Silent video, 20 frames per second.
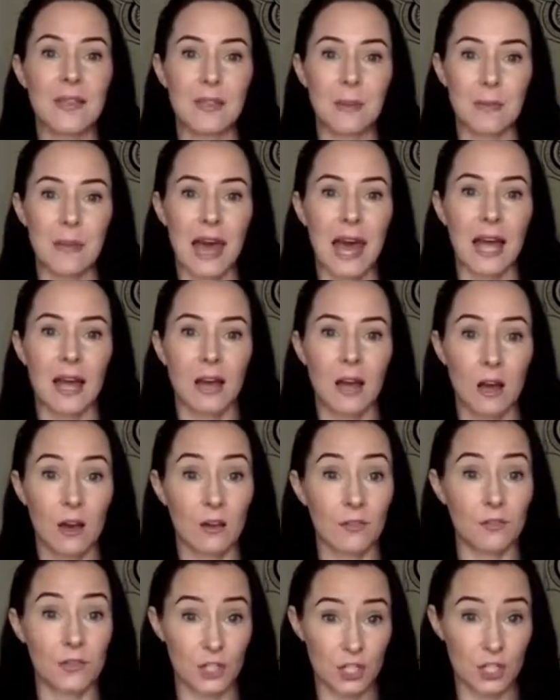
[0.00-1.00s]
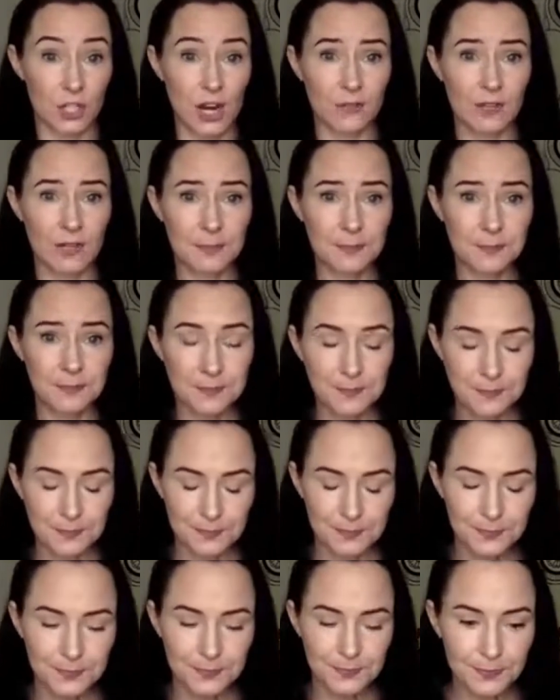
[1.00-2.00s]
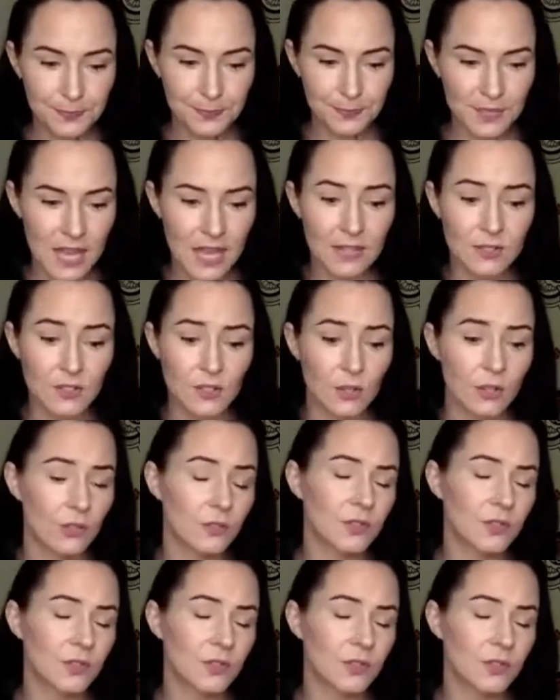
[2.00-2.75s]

and the back of the chakra. And